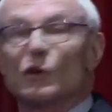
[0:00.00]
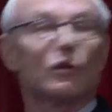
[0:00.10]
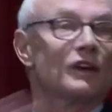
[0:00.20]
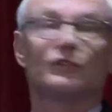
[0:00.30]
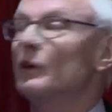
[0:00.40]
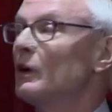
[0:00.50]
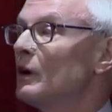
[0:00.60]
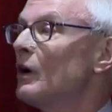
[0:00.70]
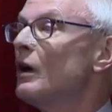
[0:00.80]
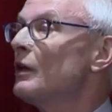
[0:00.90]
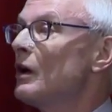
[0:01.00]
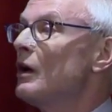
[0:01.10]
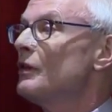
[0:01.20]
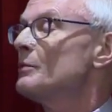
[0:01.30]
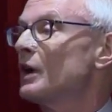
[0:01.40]
across
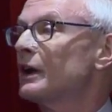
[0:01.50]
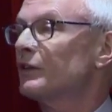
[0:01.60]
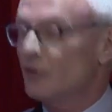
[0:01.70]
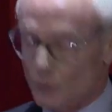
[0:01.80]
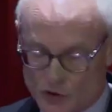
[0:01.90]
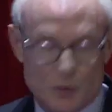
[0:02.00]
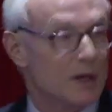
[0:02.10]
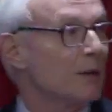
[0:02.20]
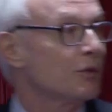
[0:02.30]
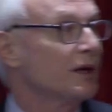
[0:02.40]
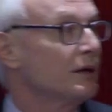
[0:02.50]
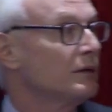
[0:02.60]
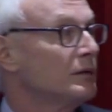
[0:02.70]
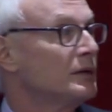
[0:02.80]
all the markets in which we operate.